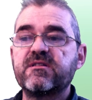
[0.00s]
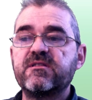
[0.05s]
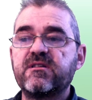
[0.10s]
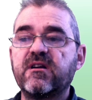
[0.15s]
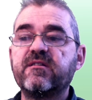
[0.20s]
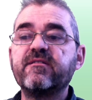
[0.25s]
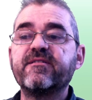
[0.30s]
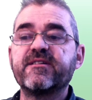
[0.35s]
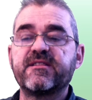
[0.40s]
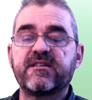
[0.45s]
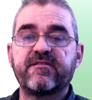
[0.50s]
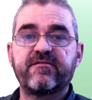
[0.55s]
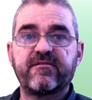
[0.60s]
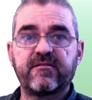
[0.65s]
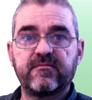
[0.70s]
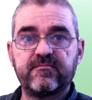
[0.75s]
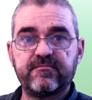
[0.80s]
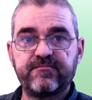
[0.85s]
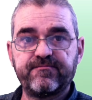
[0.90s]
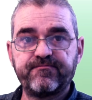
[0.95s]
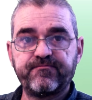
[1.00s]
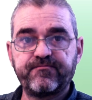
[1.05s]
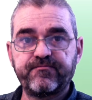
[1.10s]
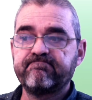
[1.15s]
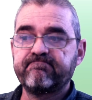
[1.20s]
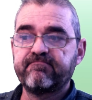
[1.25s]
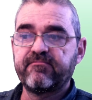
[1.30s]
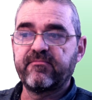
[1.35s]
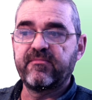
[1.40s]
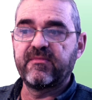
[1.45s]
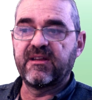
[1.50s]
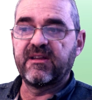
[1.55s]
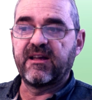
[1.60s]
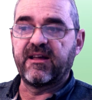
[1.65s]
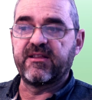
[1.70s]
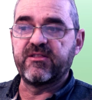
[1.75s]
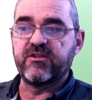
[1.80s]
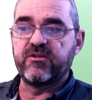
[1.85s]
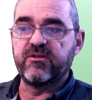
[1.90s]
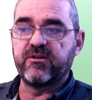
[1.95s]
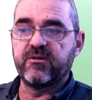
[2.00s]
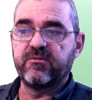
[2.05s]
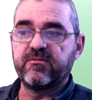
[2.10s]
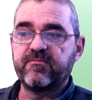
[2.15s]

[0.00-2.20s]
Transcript: derivative. And